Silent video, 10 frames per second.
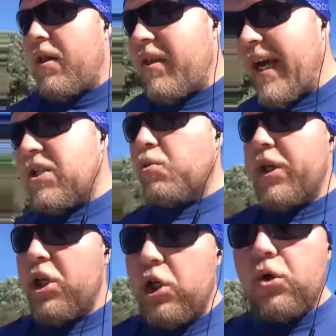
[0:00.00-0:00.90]
that's
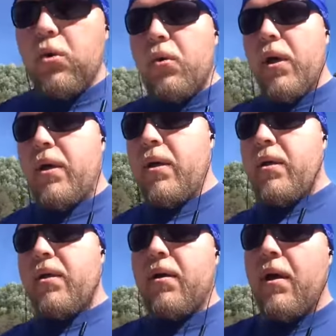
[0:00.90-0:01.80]
when you
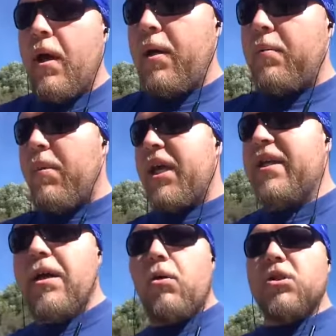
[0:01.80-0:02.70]
make
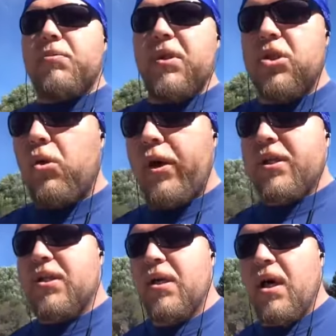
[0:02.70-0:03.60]
that ultimate
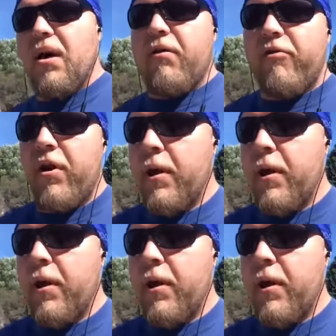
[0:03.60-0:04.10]
choice of